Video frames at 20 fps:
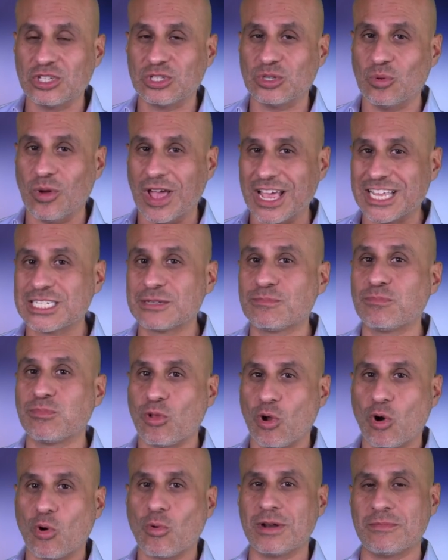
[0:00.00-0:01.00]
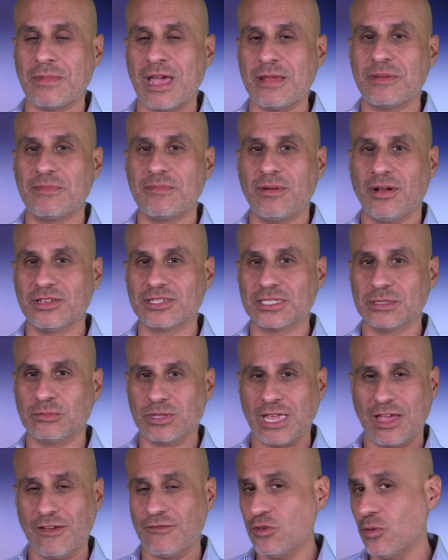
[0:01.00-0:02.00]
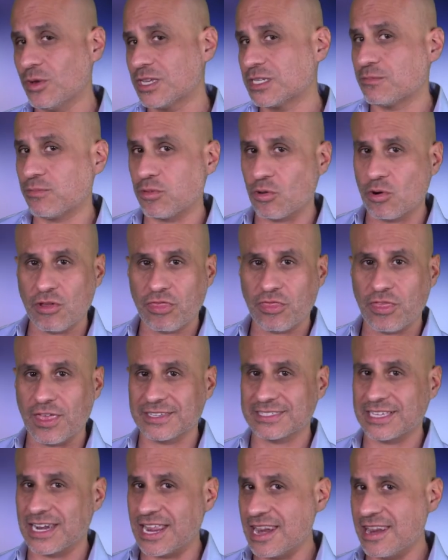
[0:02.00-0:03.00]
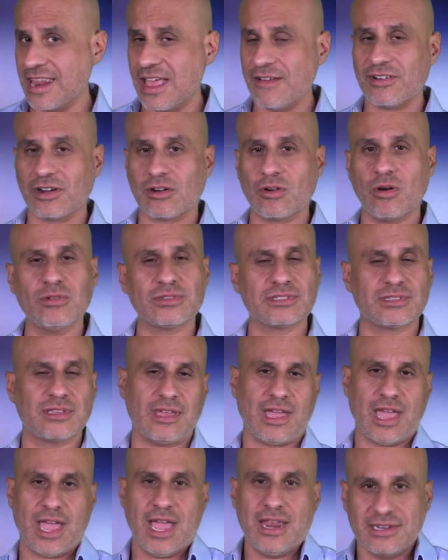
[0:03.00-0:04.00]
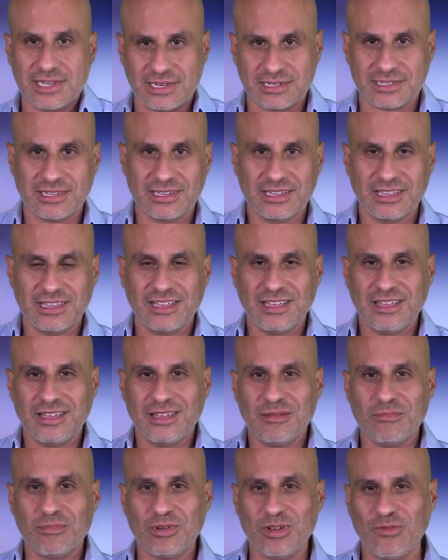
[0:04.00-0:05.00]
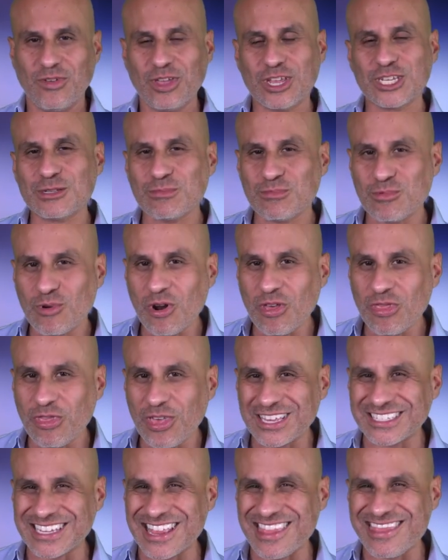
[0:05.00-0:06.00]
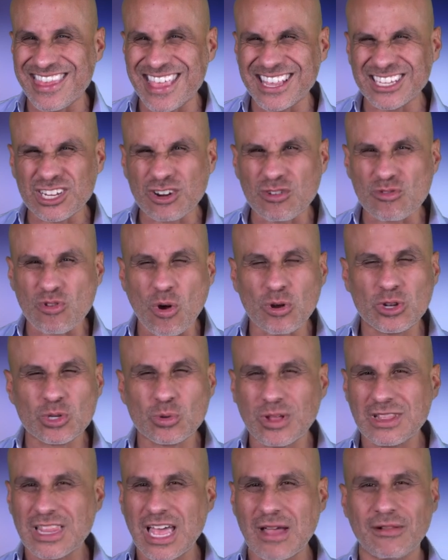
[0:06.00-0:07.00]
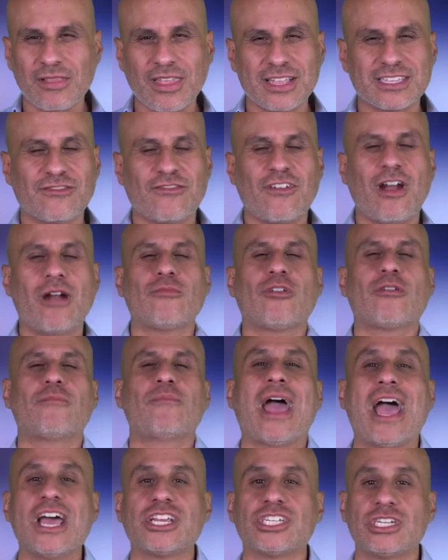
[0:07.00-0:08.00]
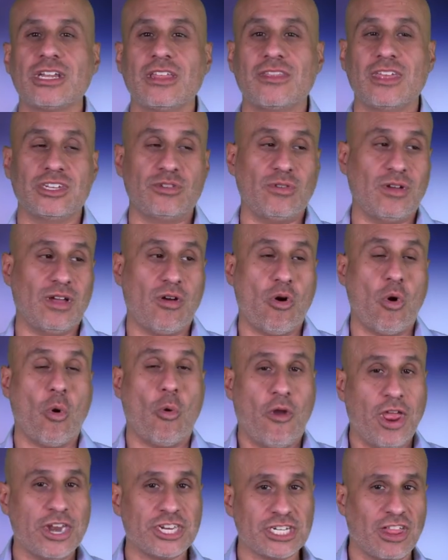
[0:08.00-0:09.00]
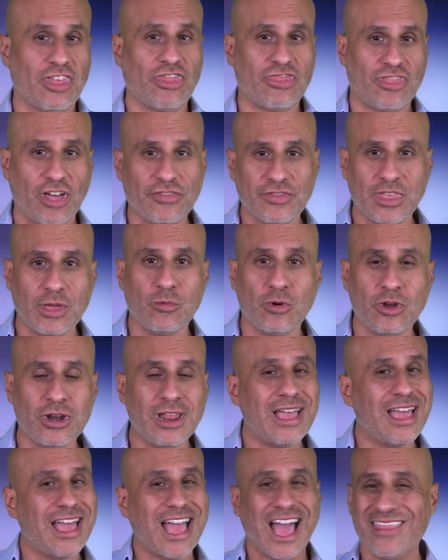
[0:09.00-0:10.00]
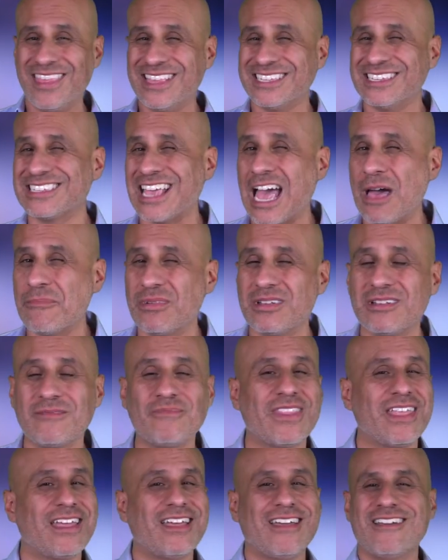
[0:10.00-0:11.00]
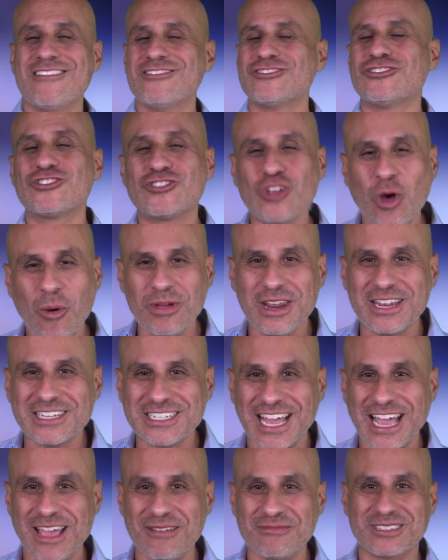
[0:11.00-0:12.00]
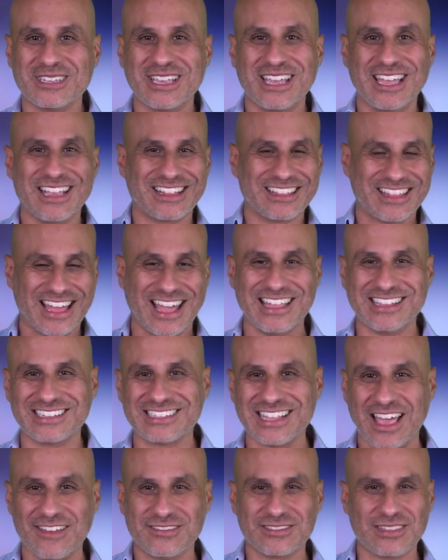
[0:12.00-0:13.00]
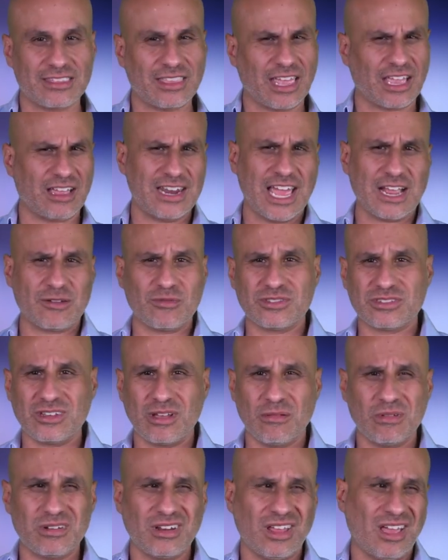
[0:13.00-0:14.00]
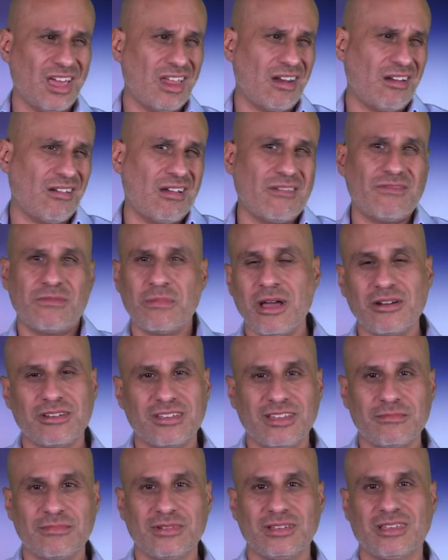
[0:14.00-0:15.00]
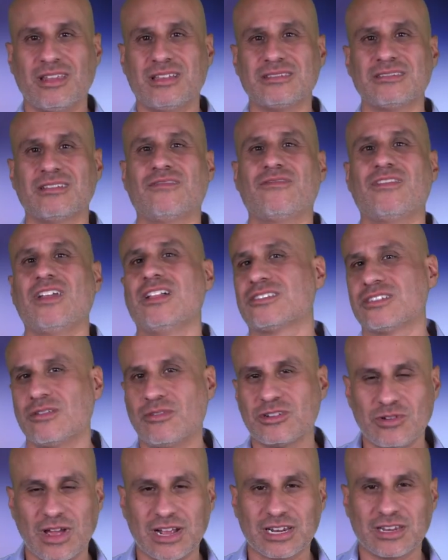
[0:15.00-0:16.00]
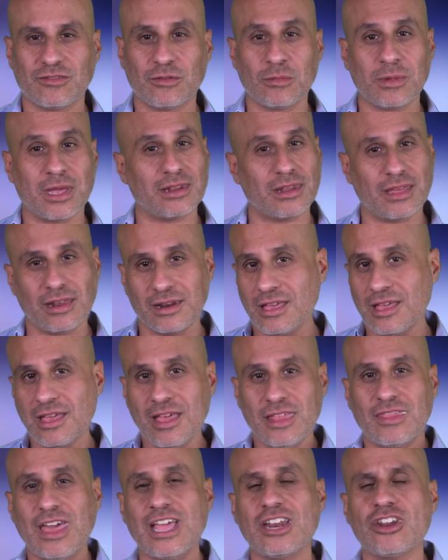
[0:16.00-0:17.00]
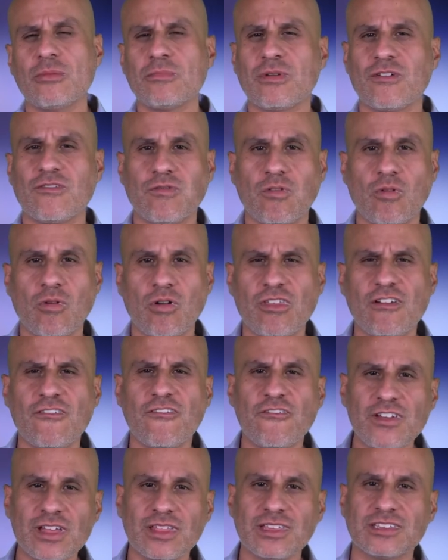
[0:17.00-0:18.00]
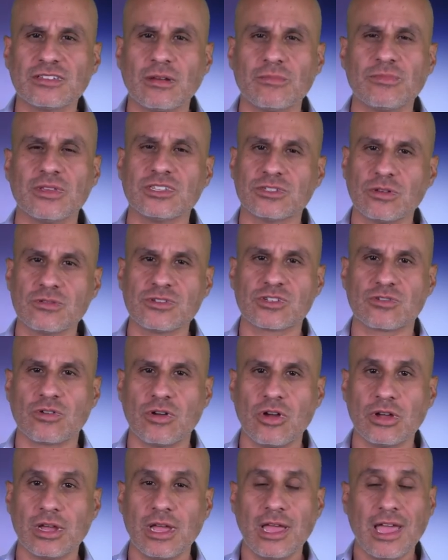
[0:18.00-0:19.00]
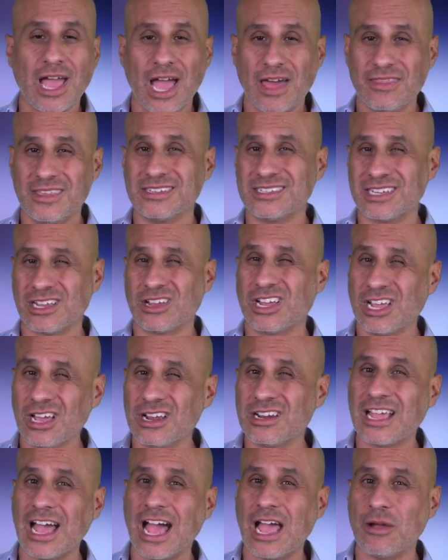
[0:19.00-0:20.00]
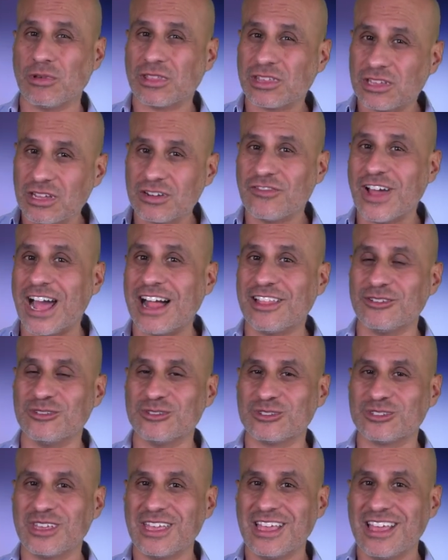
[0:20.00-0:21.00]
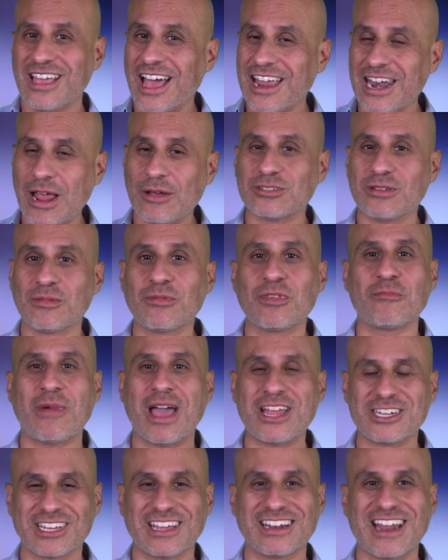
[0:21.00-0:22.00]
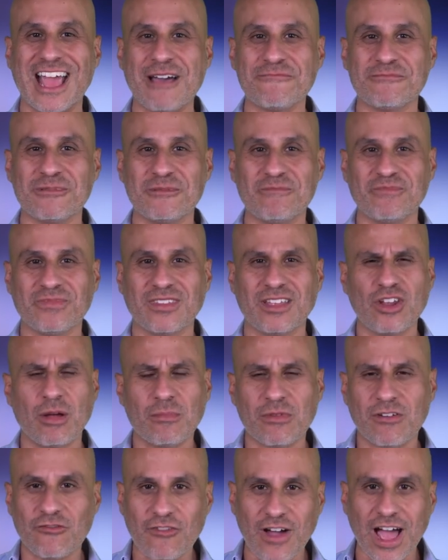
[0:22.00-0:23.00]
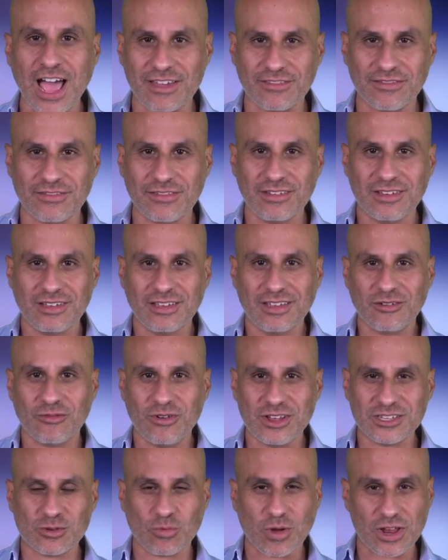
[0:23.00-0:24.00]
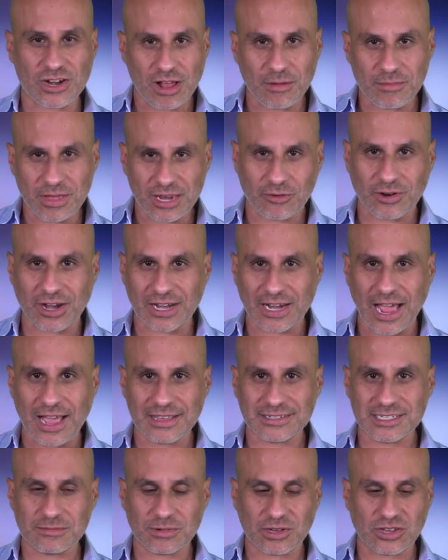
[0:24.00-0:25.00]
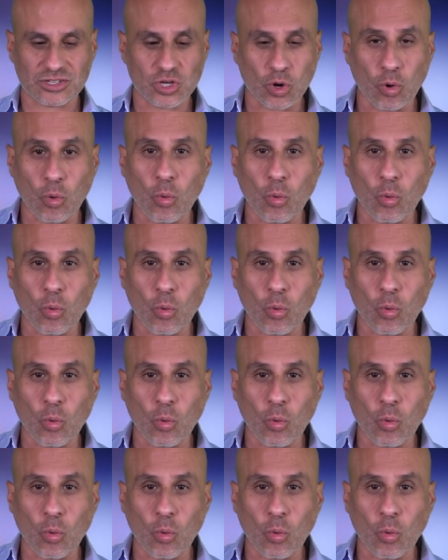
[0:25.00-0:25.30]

to explore what might be possible. Now, if you explore things and it never grows, end it. But if you explore things and things grow to a level that's far more passionate than you originally thought they would, and this has happened so many times in clients' lives that they connect with someone, I don't know enough about him, he doesn't feel so attractive to me. And then date number four, they're feeling something so strong, and this is a good guy with good values, and now something magic can happen. Number five, reason why you're not meeting great guys is because you're